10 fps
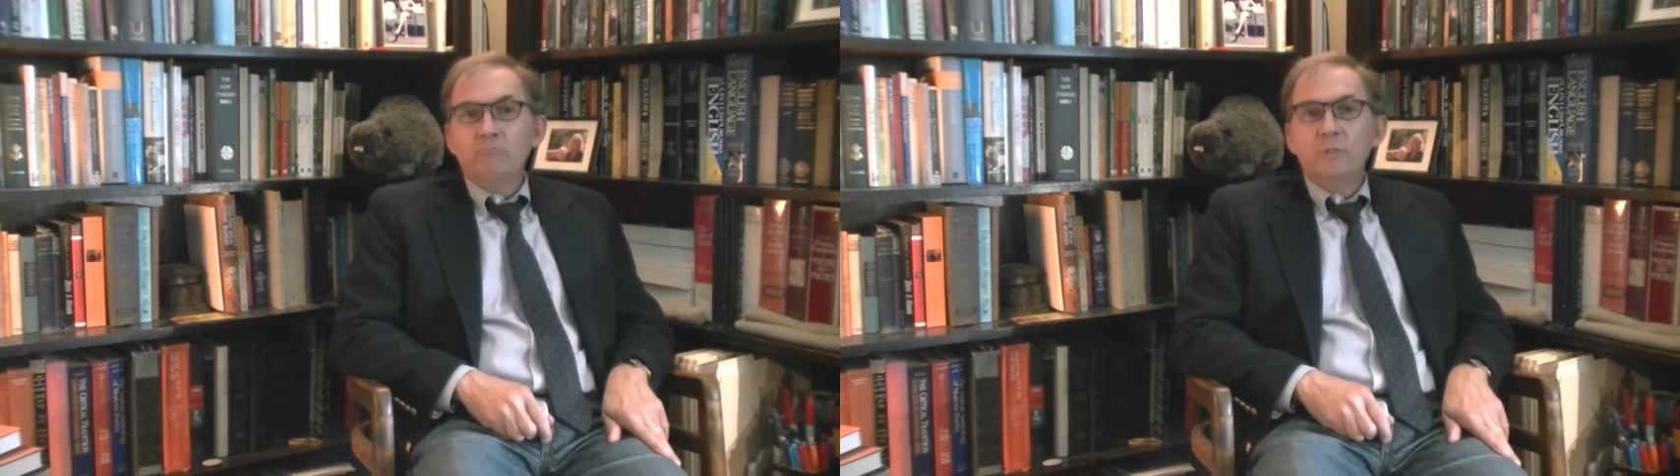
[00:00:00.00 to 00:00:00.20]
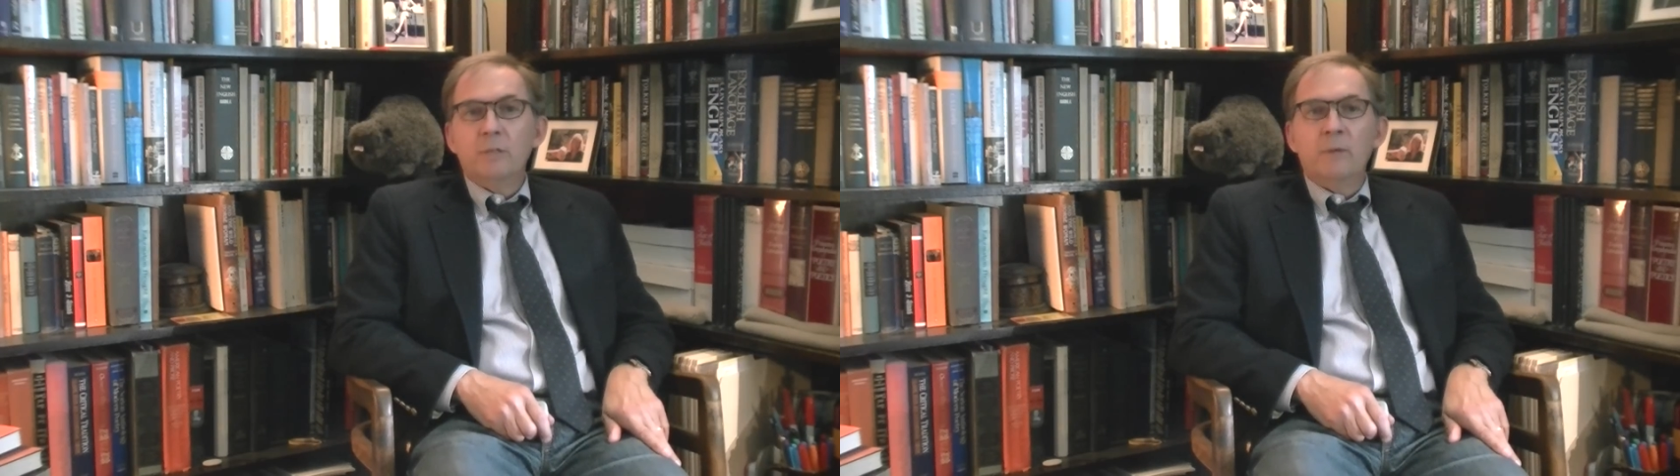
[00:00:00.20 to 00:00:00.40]

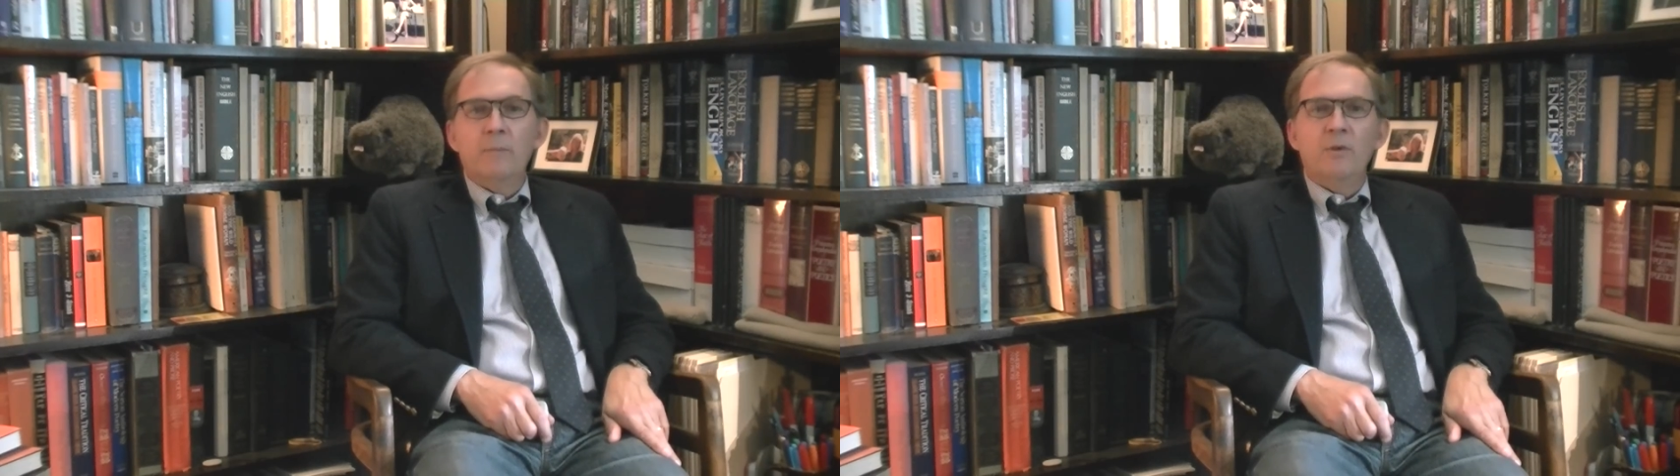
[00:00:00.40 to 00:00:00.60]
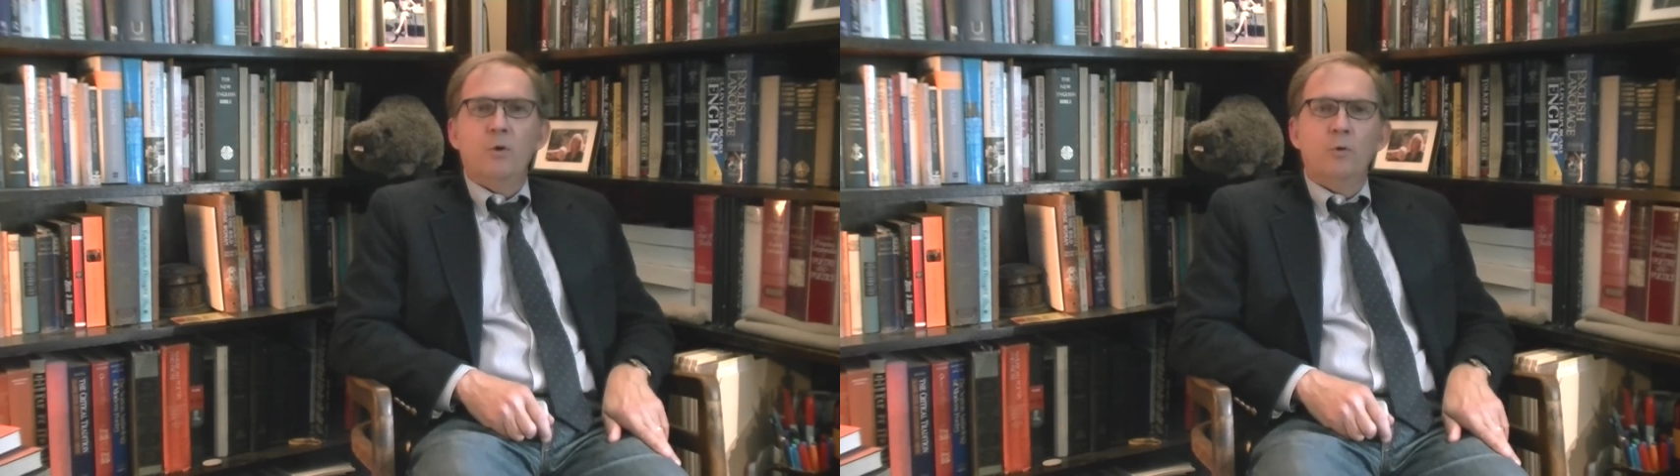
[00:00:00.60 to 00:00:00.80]
it may
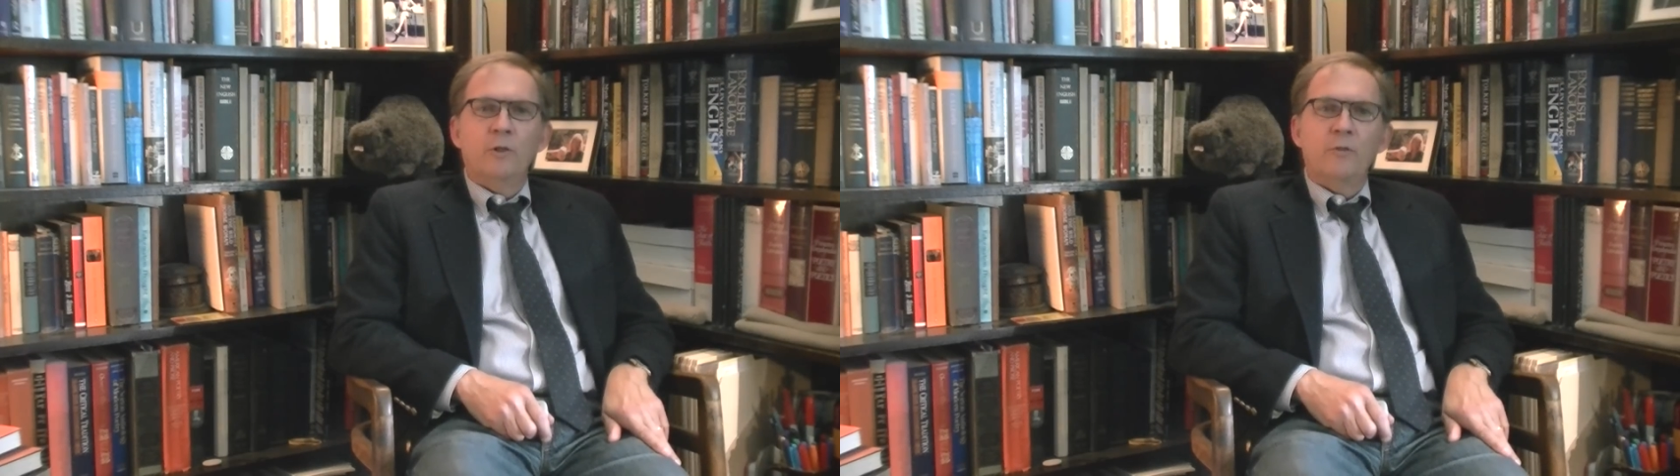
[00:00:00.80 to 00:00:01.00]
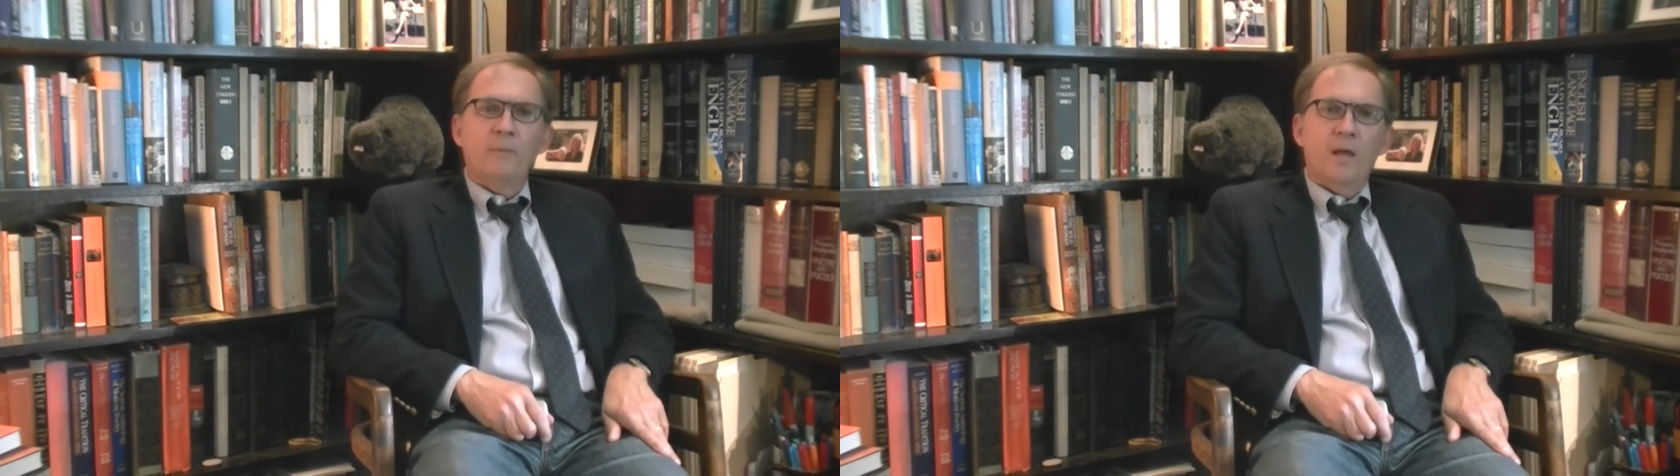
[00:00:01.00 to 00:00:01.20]
be a whole
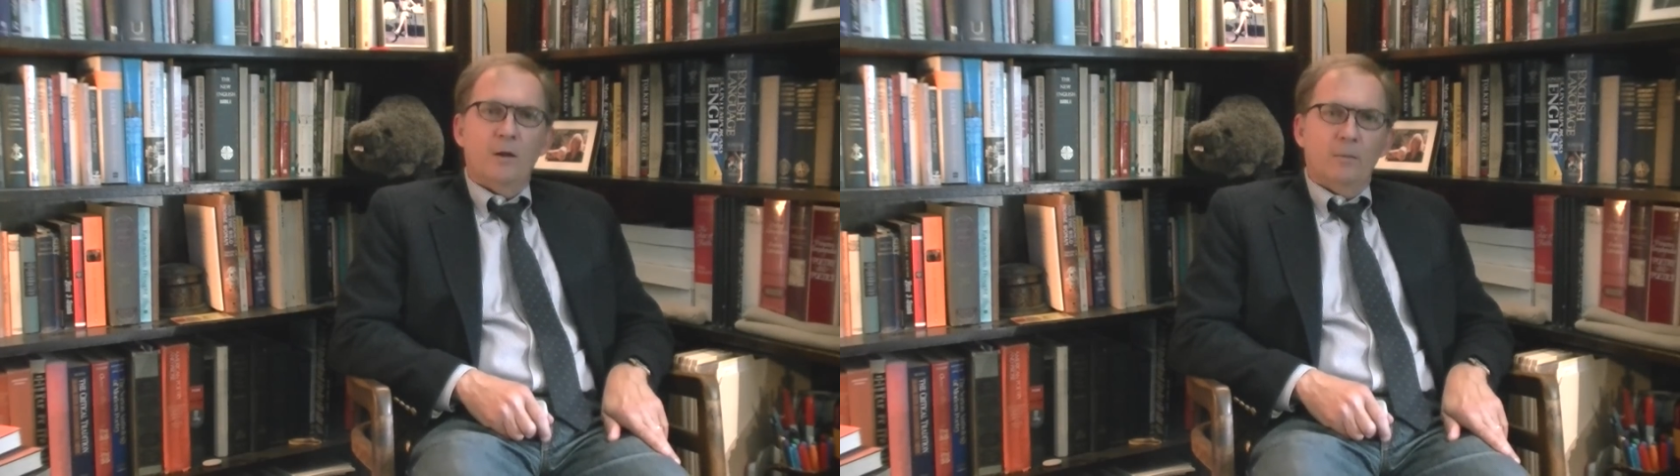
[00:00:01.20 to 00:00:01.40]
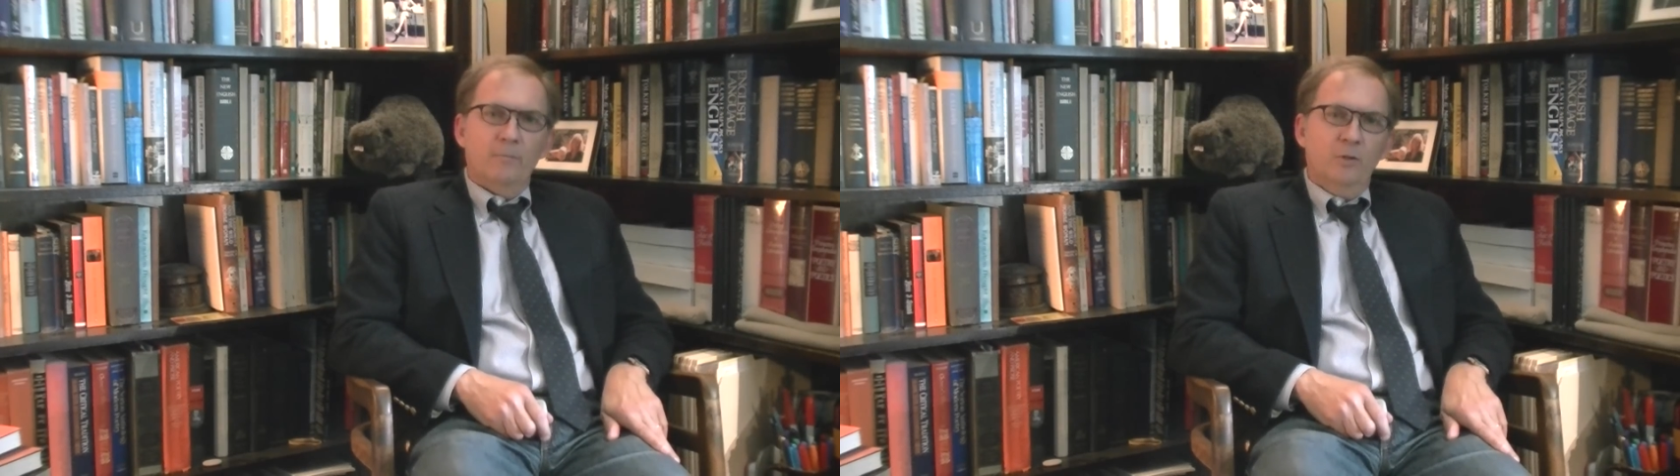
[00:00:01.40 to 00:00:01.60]
other matter.